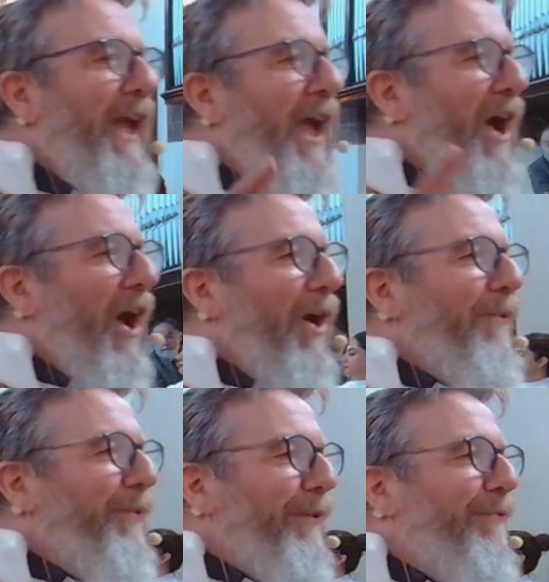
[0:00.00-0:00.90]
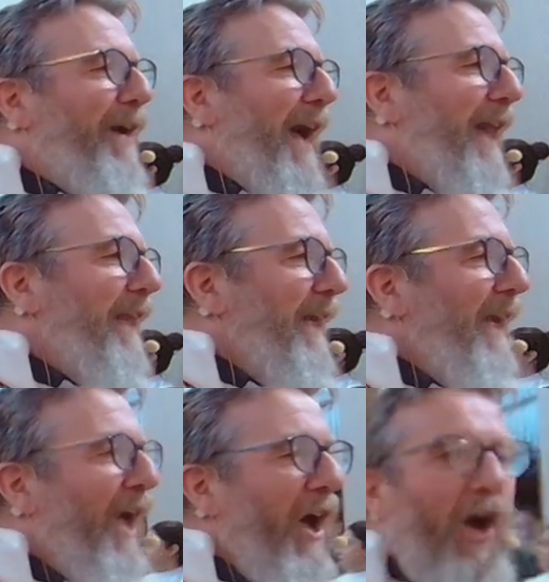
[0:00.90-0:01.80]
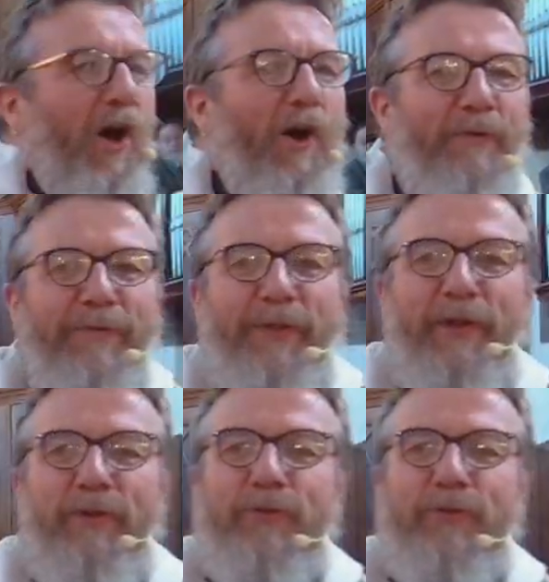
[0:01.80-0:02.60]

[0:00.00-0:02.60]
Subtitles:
of the valley of the dry